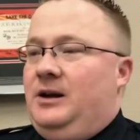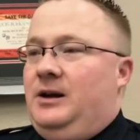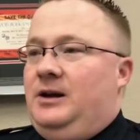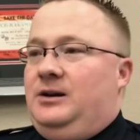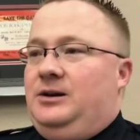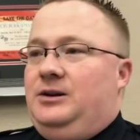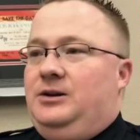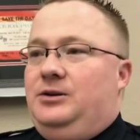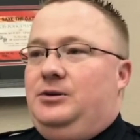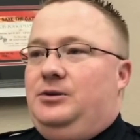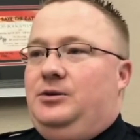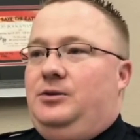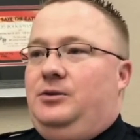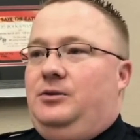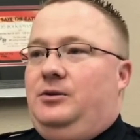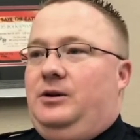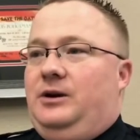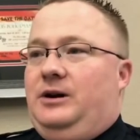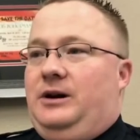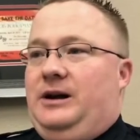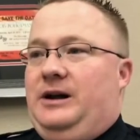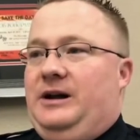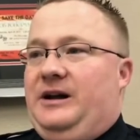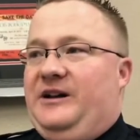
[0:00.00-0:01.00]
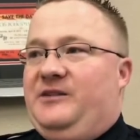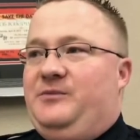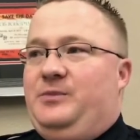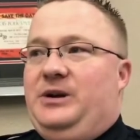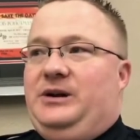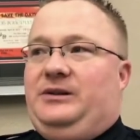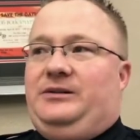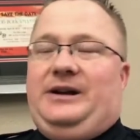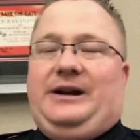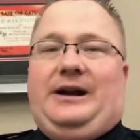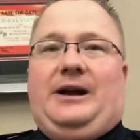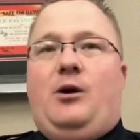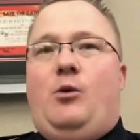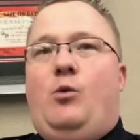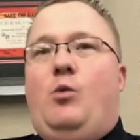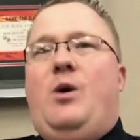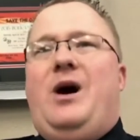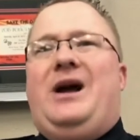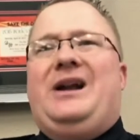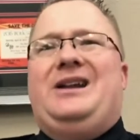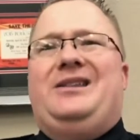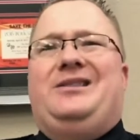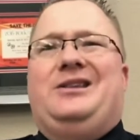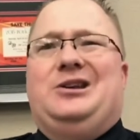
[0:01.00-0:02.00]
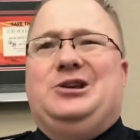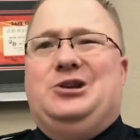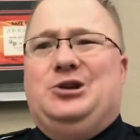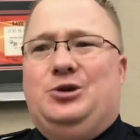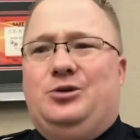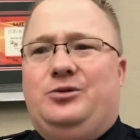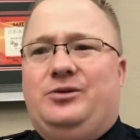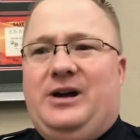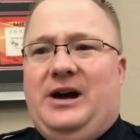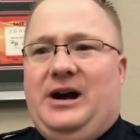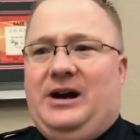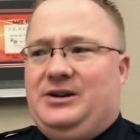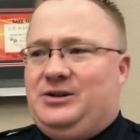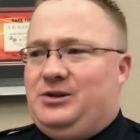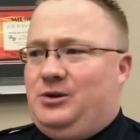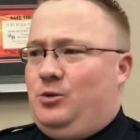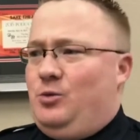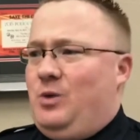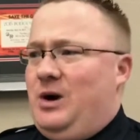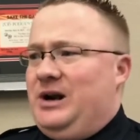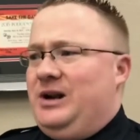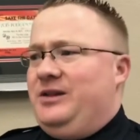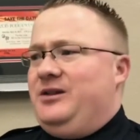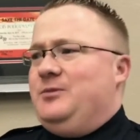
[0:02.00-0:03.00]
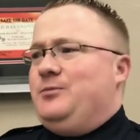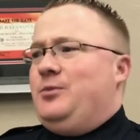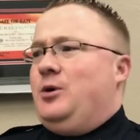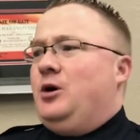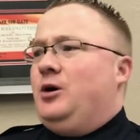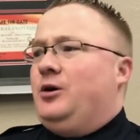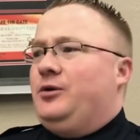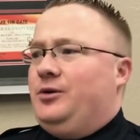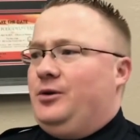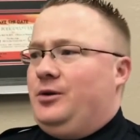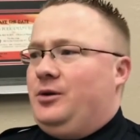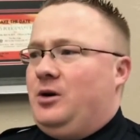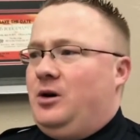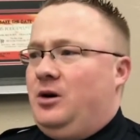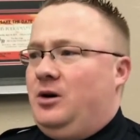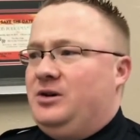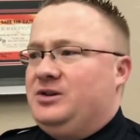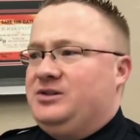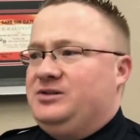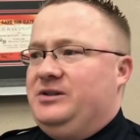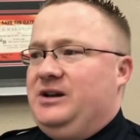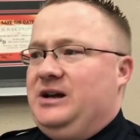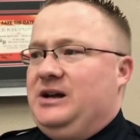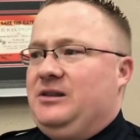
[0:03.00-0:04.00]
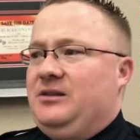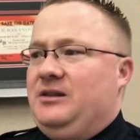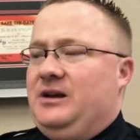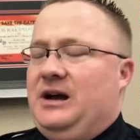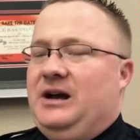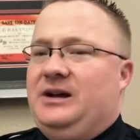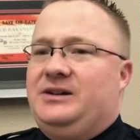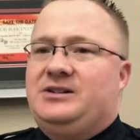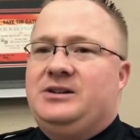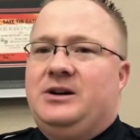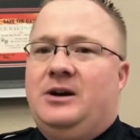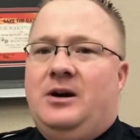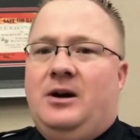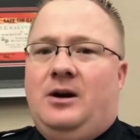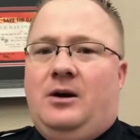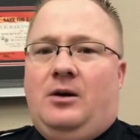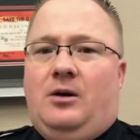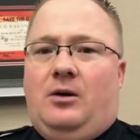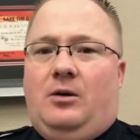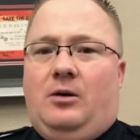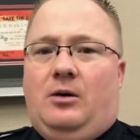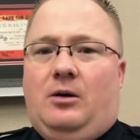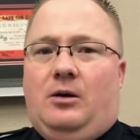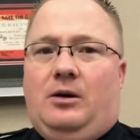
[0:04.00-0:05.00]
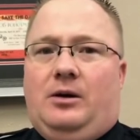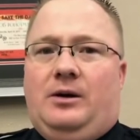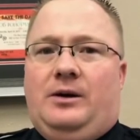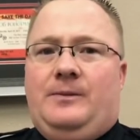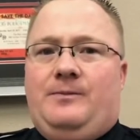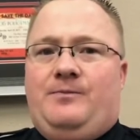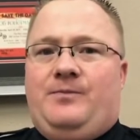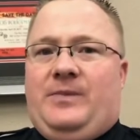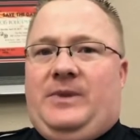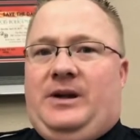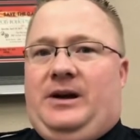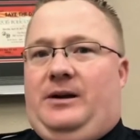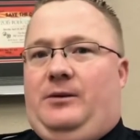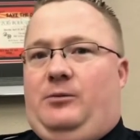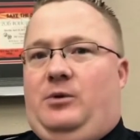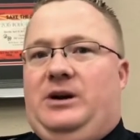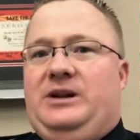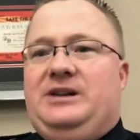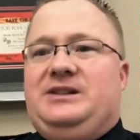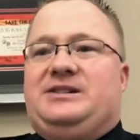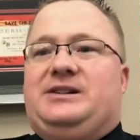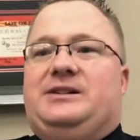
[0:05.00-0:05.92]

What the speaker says: you have been like, why do they do that? Or why do they park their cars like that? Or what is